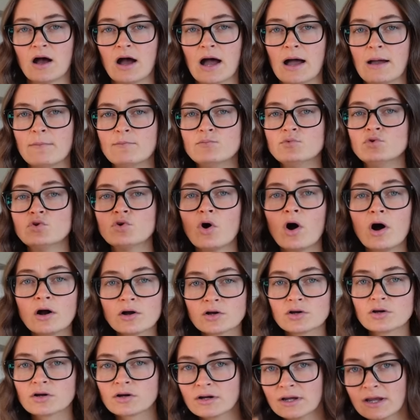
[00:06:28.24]
I'm
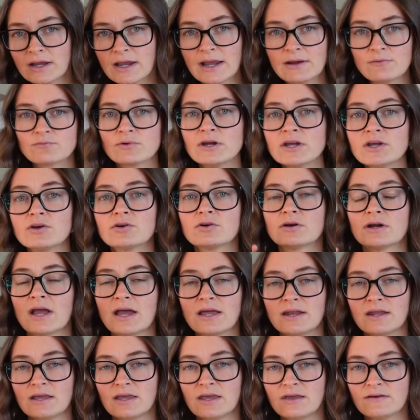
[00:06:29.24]
not create
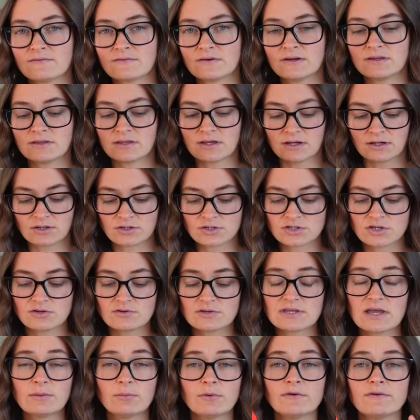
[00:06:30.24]
recreating everything. So
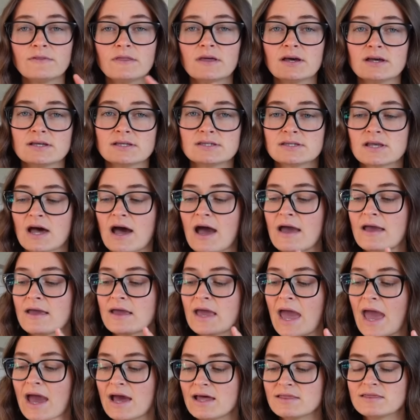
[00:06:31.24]
same with this. I
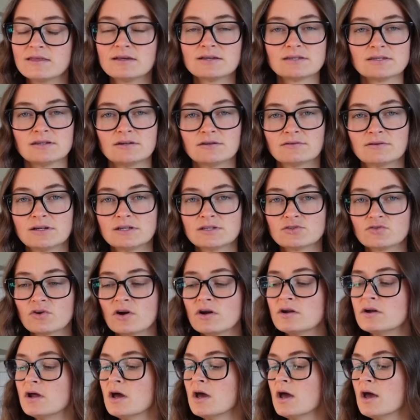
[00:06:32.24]
had this in a
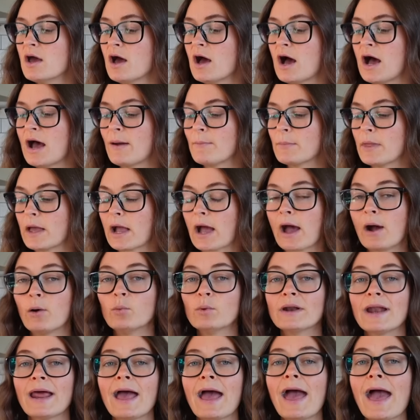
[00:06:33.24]
restaurant. I'm like, I
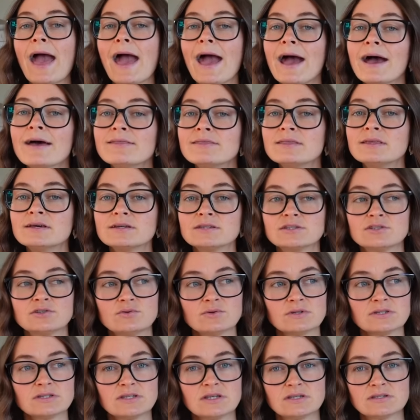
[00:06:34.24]
want to add this
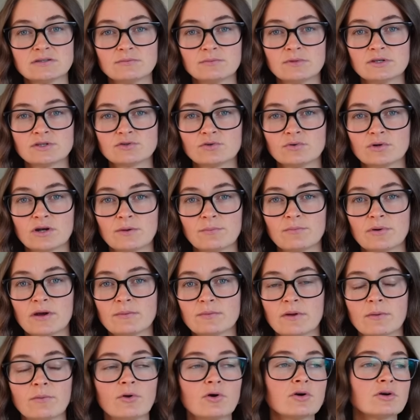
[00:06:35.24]
to a system that's already
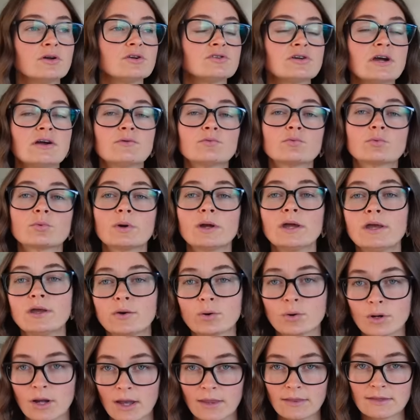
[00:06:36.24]
prepped. I'm not going to try and
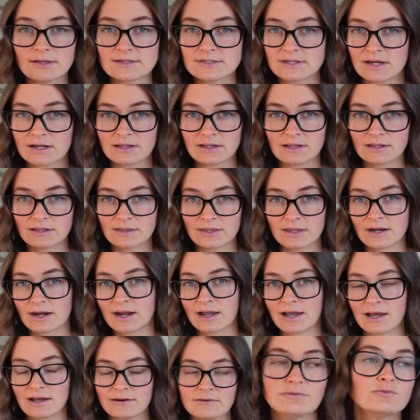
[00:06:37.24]
recreate the salad that I
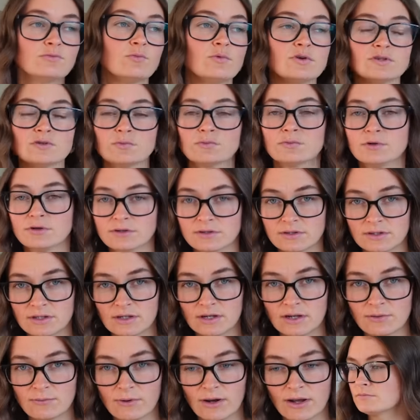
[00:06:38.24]
had. It wasn't worth it
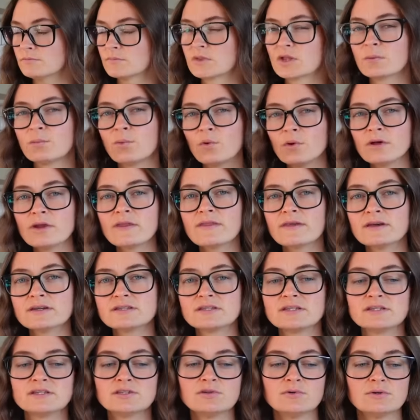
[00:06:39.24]
anyway. The point of
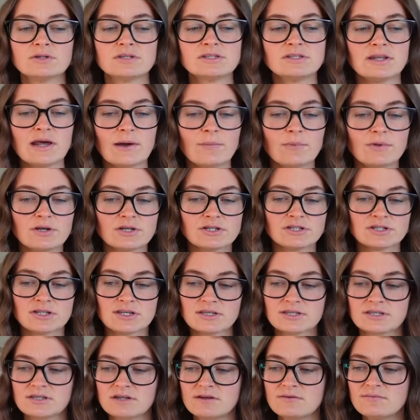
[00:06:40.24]
this is to establish
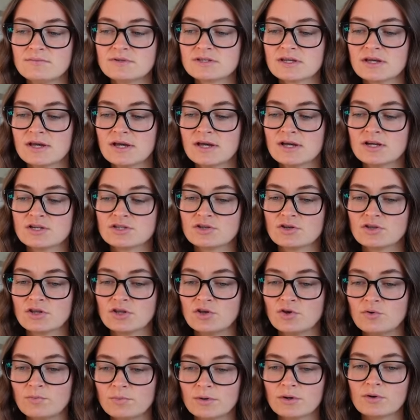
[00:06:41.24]
systems so that
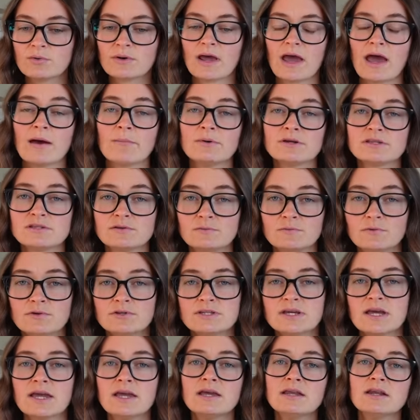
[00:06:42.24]
you build habits and
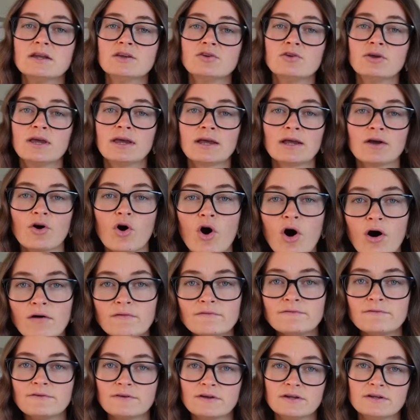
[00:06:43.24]
routine and you get
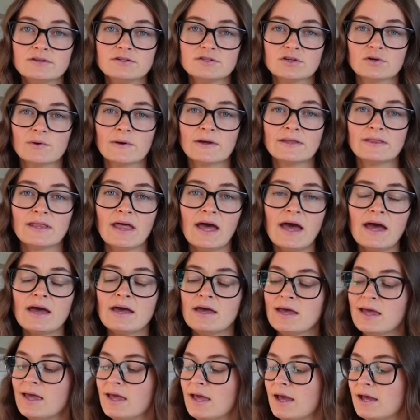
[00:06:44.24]
confident doing
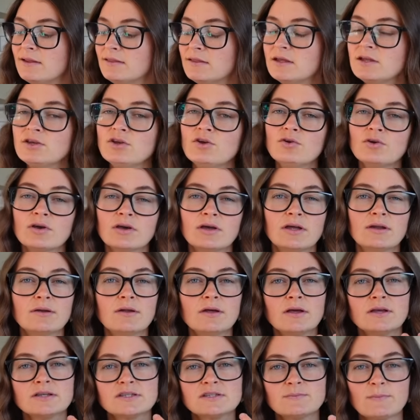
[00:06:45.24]
that. And then you
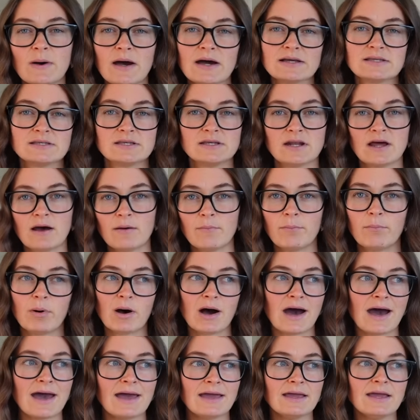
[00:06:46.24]
can spice it up
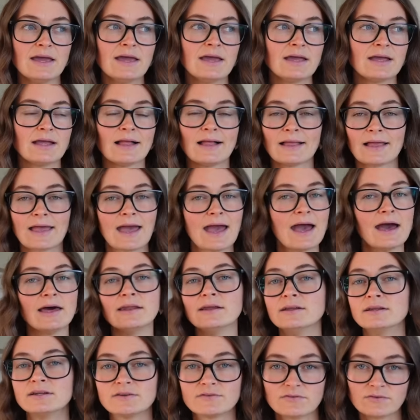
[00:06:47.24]
by like
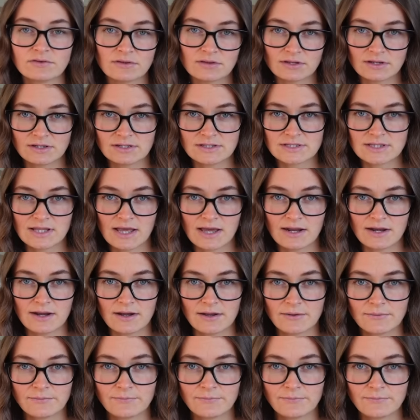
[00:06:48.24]
adding different things later.